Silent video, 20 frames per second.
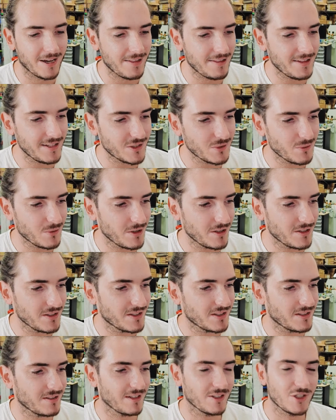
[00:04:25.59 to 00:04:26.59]
and this
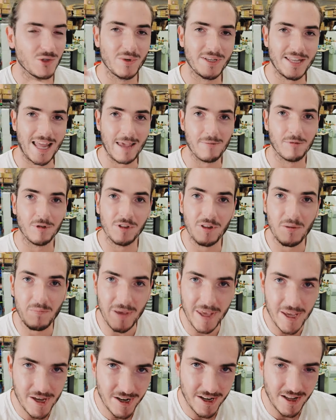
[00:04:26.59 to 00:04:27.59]
was to enable the
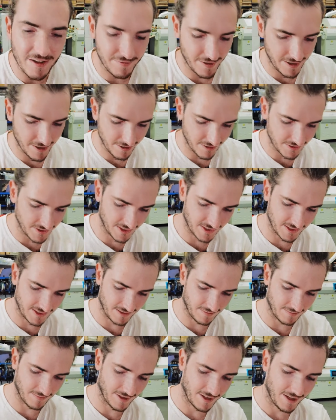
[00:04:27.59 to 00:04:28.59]
PiicoDev
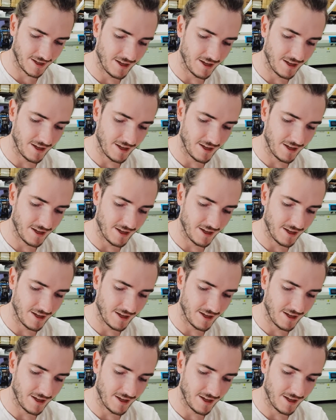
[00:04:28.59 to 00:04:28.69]
ecosystem.